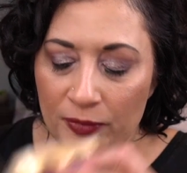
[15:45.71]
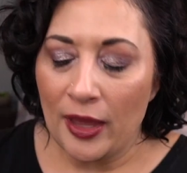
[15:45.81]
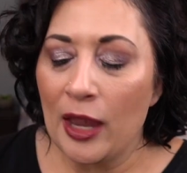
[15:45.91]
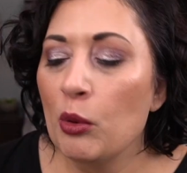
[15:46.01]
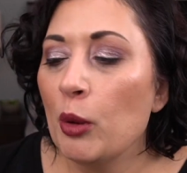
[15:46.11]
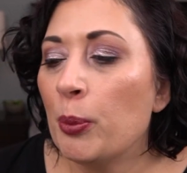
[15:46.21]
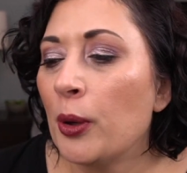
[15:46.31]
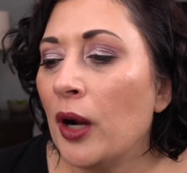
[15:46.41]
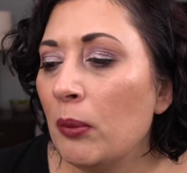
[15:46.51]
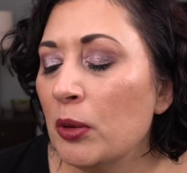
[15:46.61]
I will
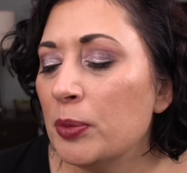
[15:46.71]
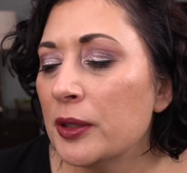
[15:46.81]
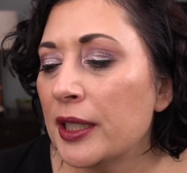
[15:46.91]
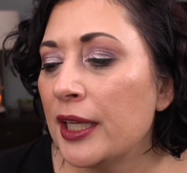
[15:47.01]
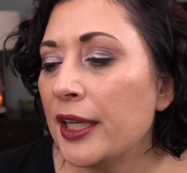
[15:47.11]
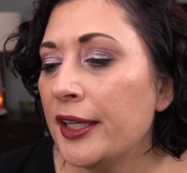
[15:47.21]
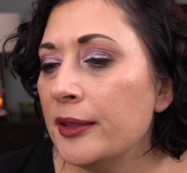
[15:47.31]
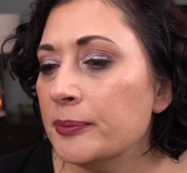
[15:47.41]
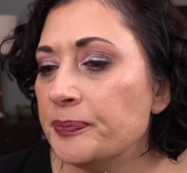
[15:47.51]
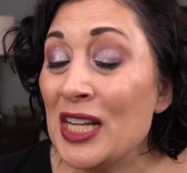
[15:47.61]

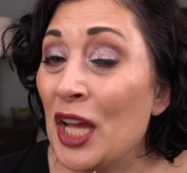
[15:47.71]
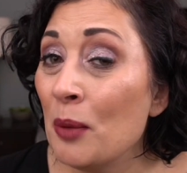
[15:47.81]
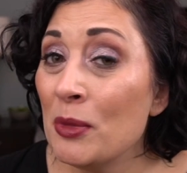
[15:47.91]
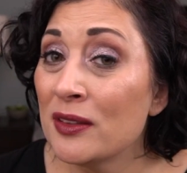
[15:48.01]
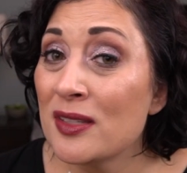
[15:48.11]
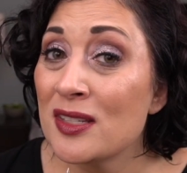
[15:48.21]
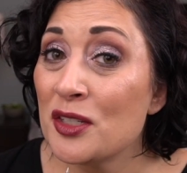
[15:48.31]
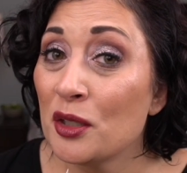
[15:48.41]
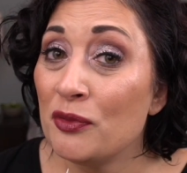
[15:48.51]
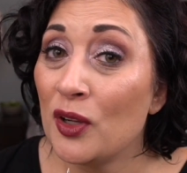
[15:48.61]
probably not melt this
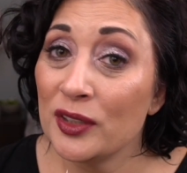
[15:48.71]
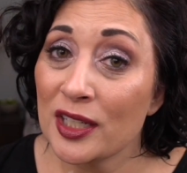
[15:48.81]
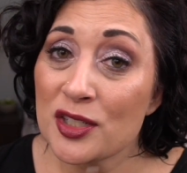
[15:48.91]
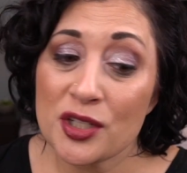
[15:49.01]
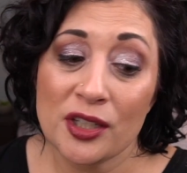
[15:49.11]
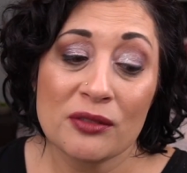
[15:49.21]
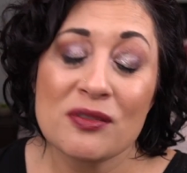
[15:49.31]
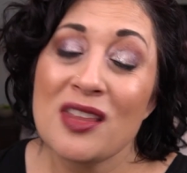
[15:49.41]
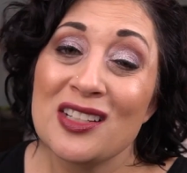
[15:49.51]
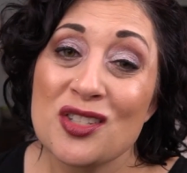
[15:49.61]
until fall next year.
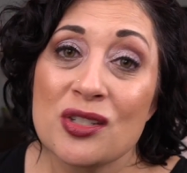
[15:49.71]
That's